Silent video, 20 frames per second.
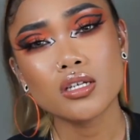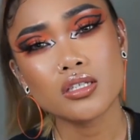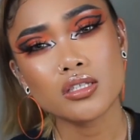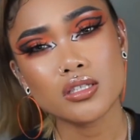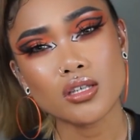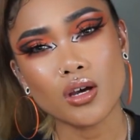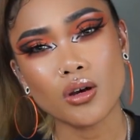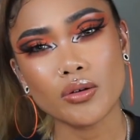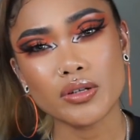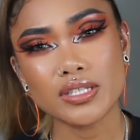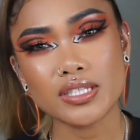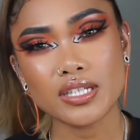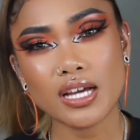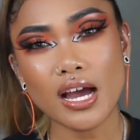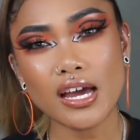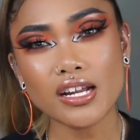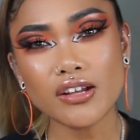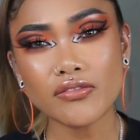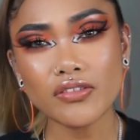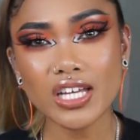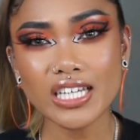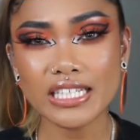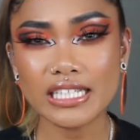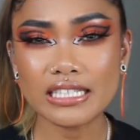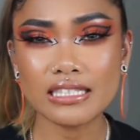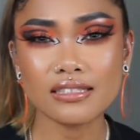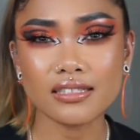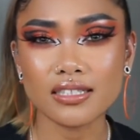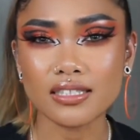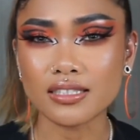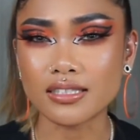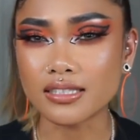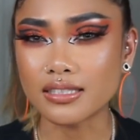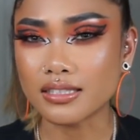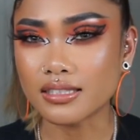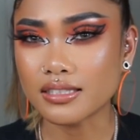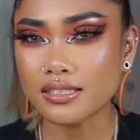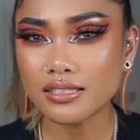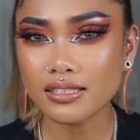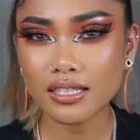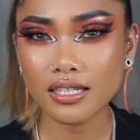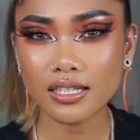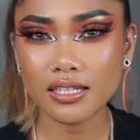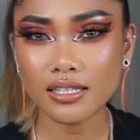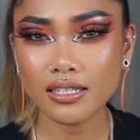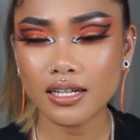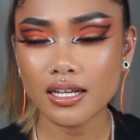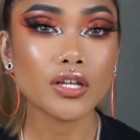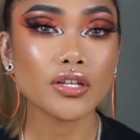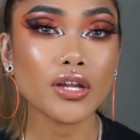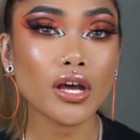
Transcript: So it's kind of like inconsistent.